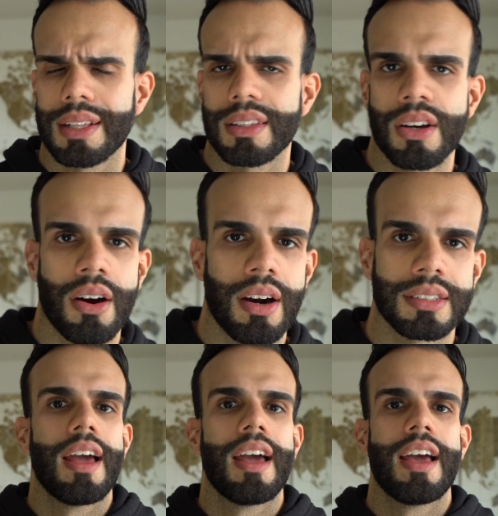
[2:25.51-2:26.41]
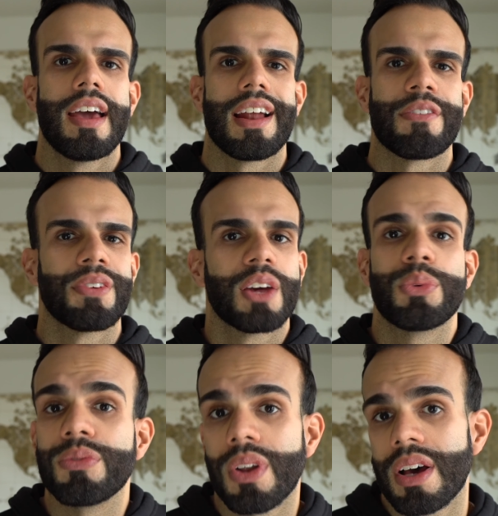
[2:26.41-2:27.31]
at the cars. And I feel like
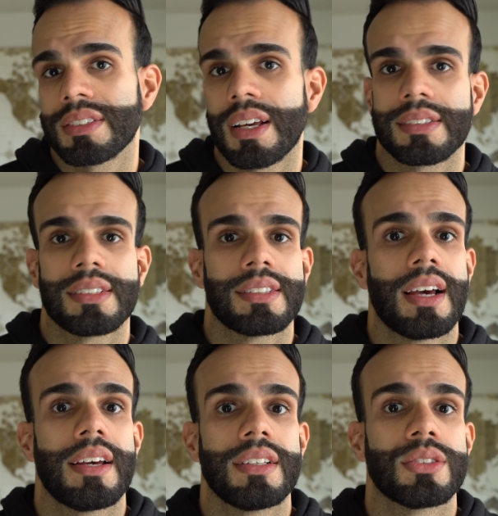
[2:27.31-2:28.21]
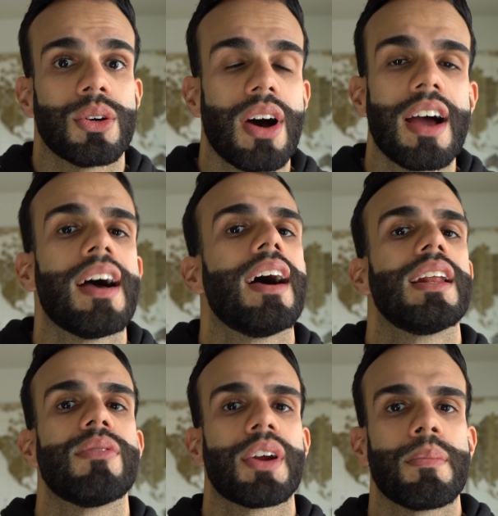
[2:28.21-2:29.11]
we've lost that in society. So I highly
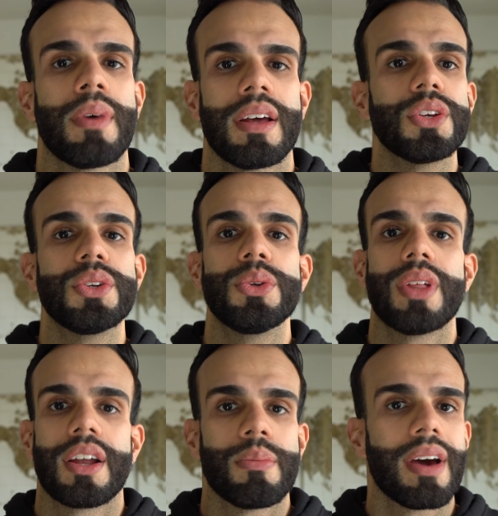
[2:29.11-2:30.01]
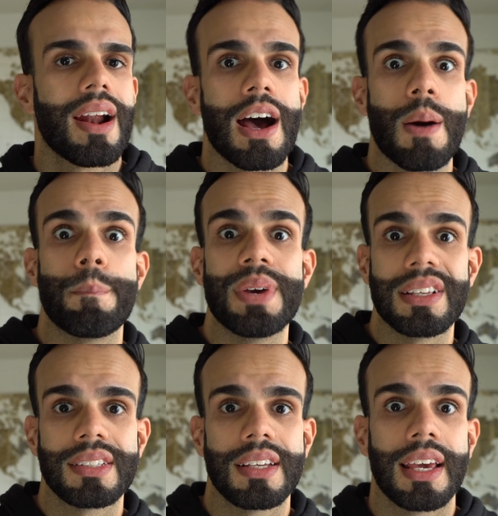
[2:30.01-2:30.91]
recommend you do that. No matter how
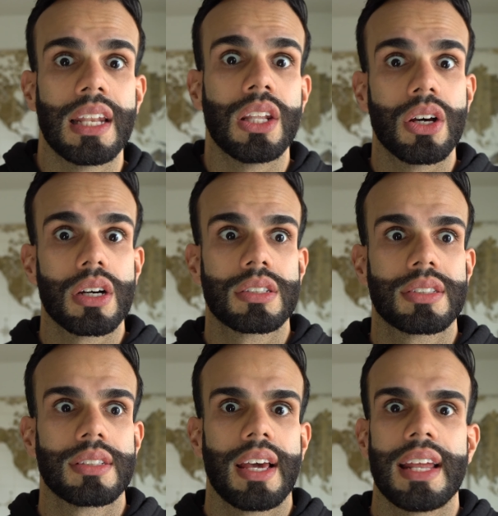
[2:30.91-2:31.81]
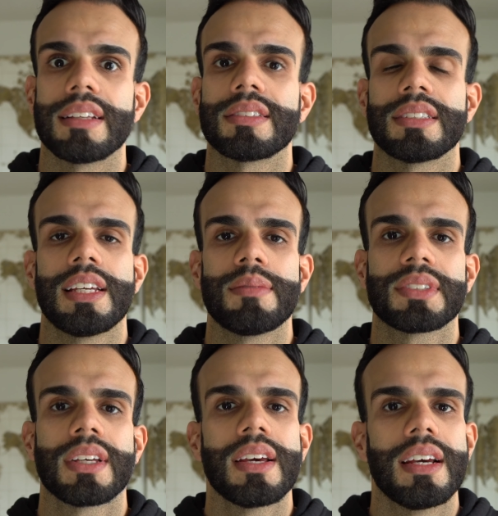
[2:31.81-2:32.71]
busy it looks and it
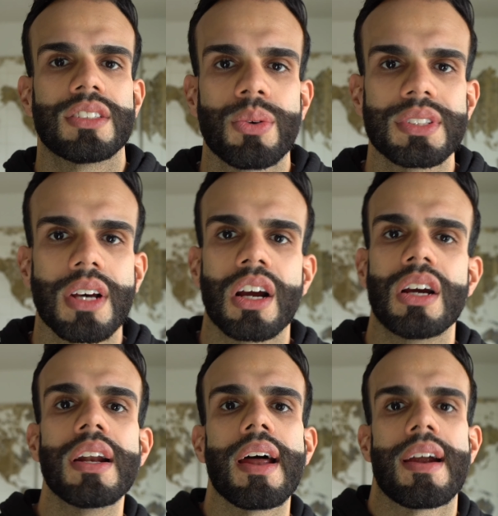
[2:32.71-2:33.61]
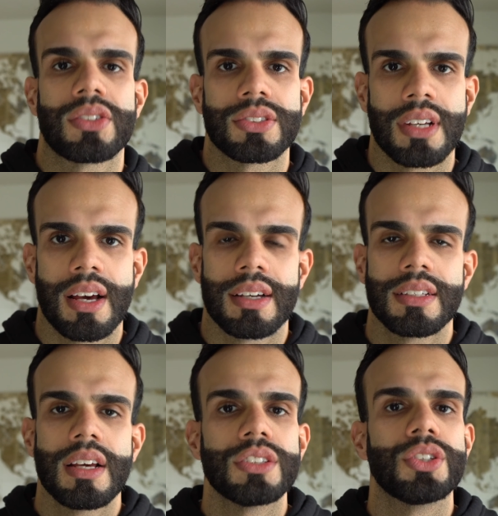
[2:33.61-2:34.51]
seems, it's always a good exercise
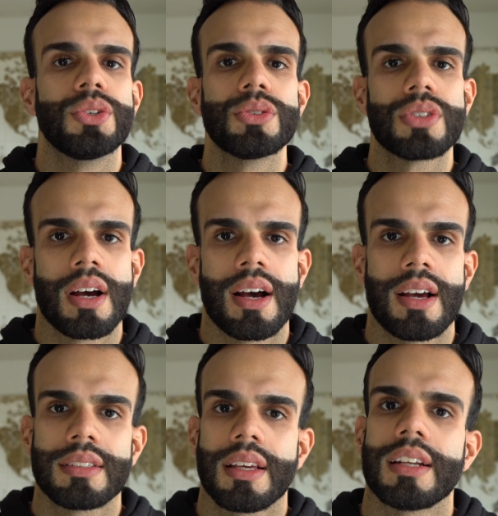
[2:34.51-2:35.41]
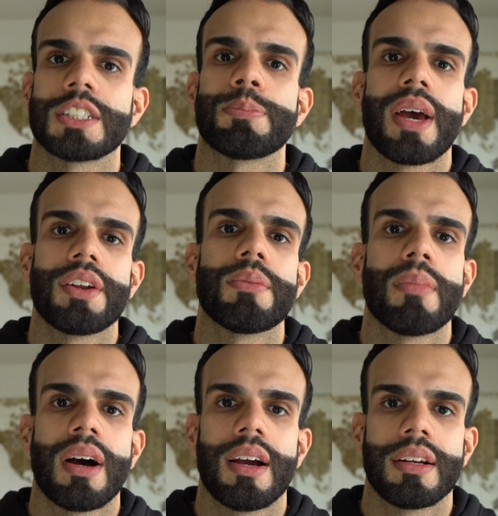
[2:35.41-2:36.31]
to use your eyes and expand your
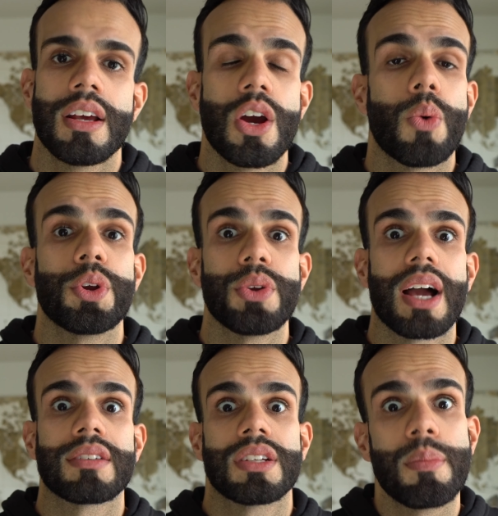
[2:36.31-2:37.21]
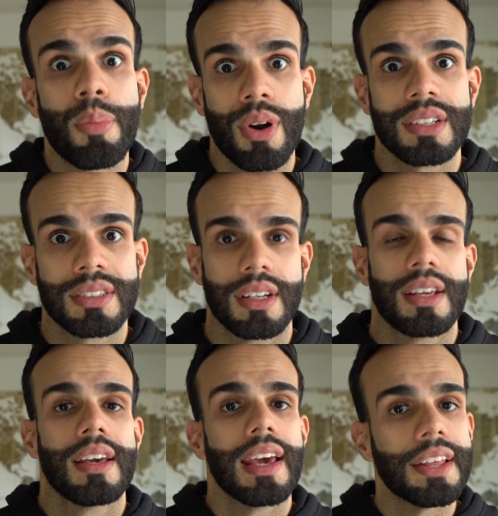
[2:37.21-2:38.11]
mind when you're actually present
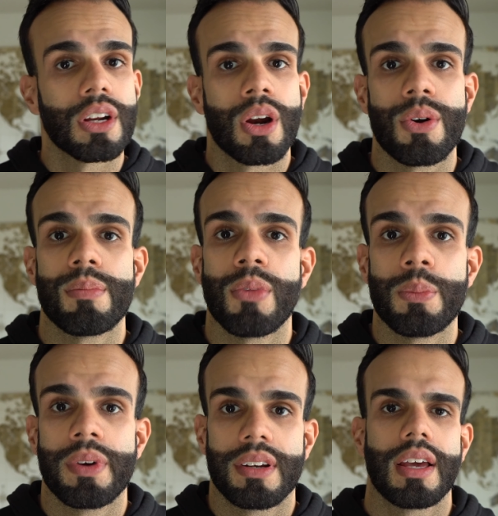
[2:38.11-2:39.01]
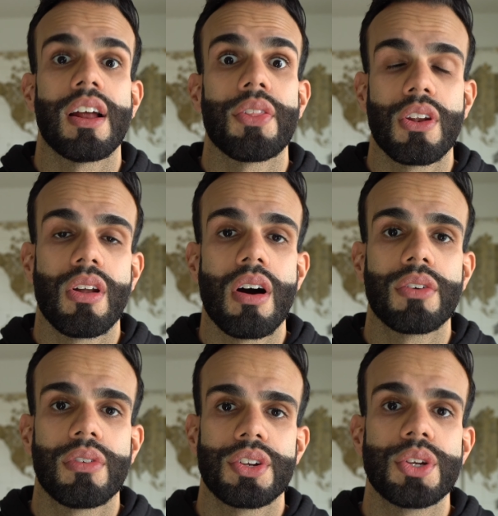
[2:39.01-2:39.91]
in the current moment. And on the long
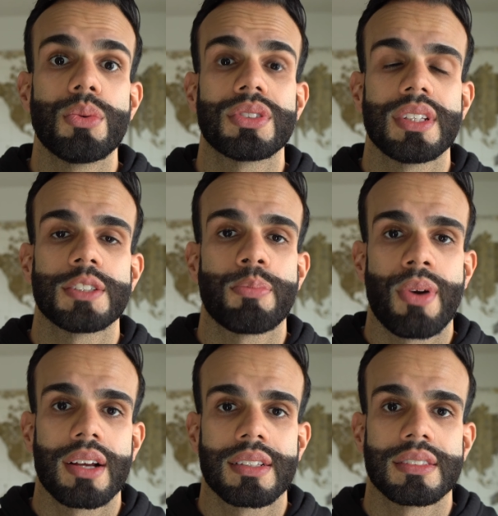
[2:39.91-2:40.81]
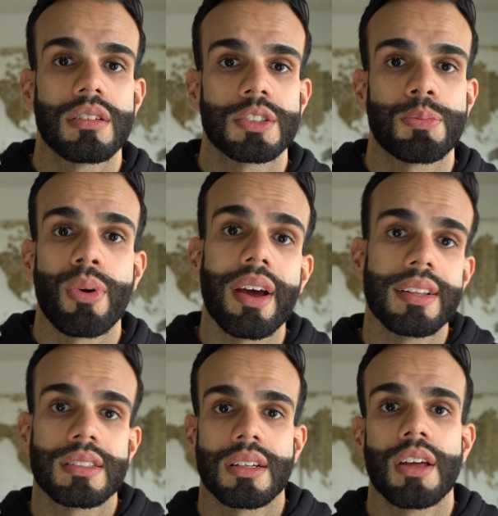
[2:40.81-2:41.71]
run, you will see this practice spread
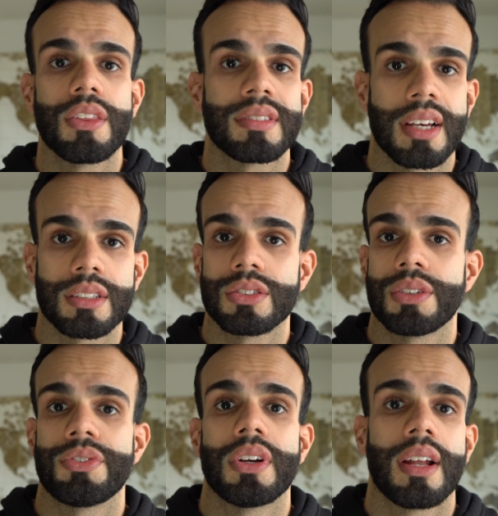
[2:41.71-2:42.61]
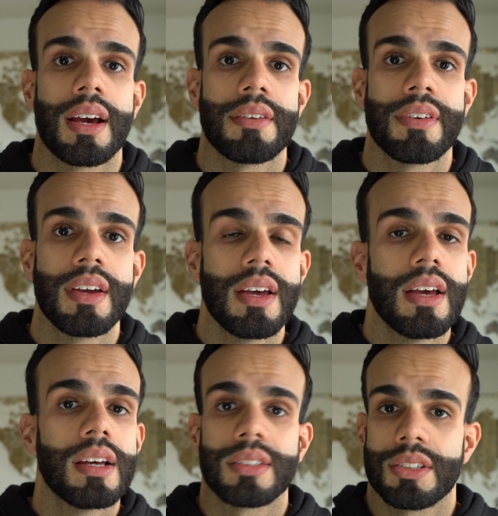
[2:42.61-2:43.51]
into other sectors of your life,
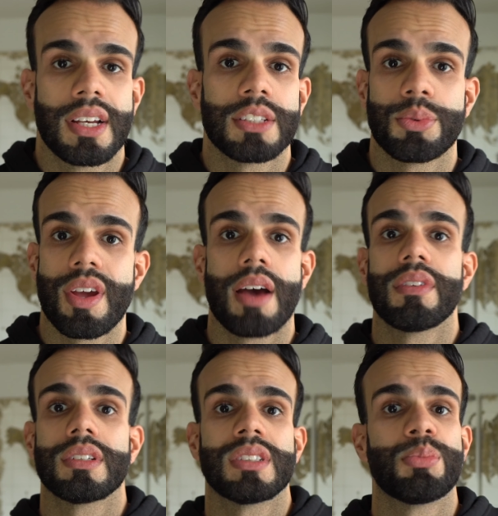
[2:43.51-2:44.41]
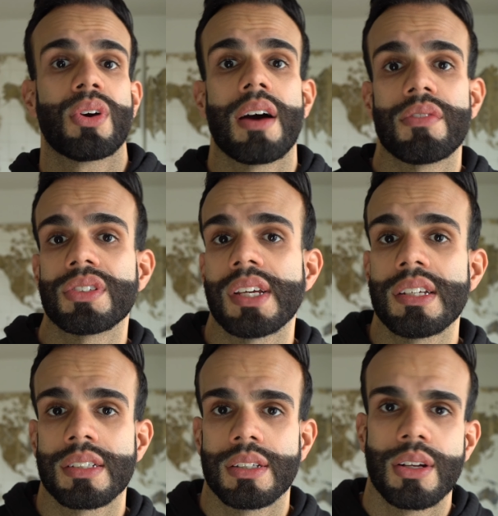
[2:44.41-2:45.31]
such as when you're having a simple
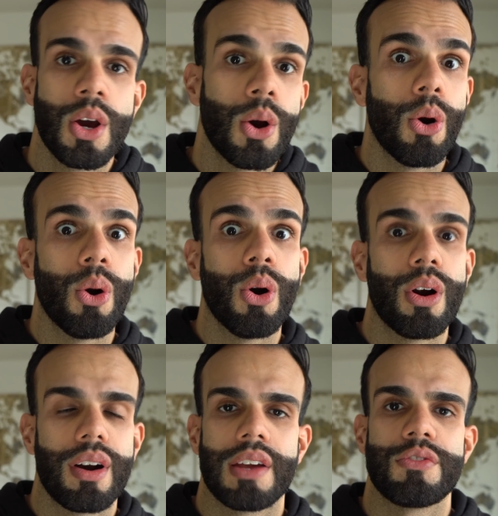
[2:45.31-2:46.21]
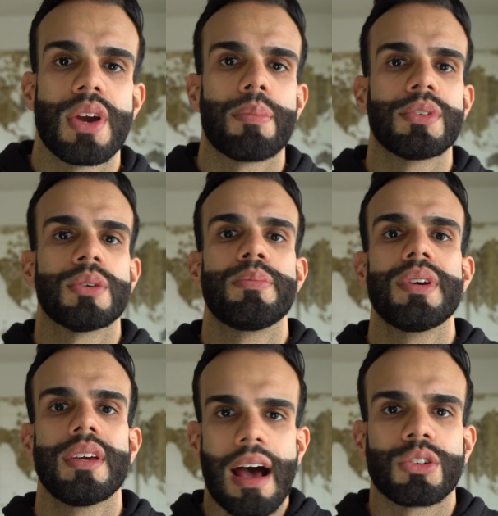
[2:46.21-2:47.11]
conversation, or if you happen to
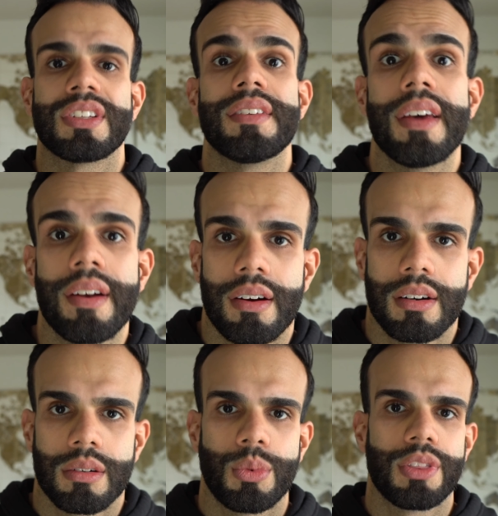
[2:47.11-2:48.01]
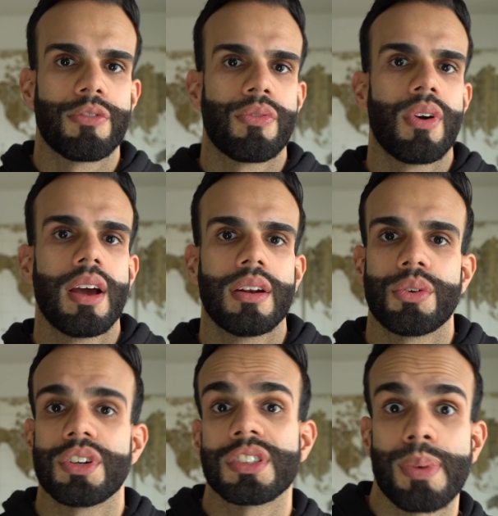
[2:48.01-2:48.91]
be out to dinner with a friend or
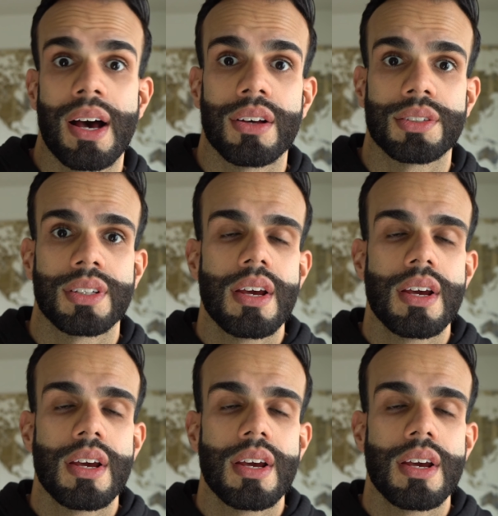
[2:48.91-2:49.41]
your spouse,